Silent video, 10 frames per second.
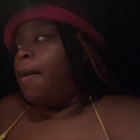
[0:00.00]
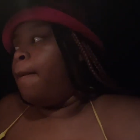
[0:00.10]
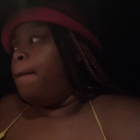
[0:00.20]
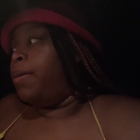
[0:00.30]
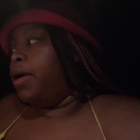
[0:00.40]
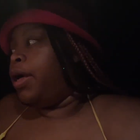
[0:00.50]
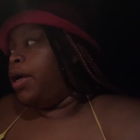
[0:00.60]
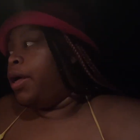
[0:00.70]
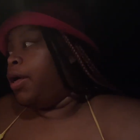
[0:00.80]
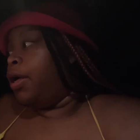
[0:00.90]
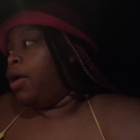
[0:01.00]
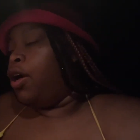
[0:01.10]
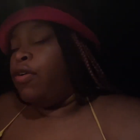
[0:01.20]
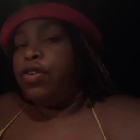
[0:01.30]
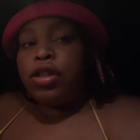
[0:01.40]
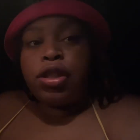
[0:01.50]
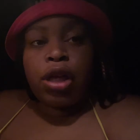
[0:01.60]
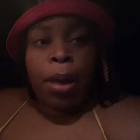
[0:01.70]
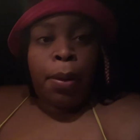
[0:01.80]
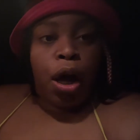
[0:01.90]
But for
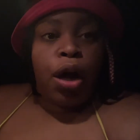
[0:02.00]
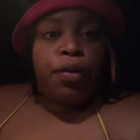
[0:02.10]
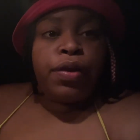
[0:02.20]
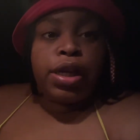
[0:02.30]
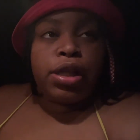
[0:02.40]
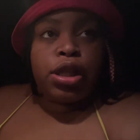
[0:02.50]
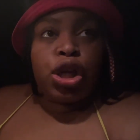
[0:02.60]
some odd reason,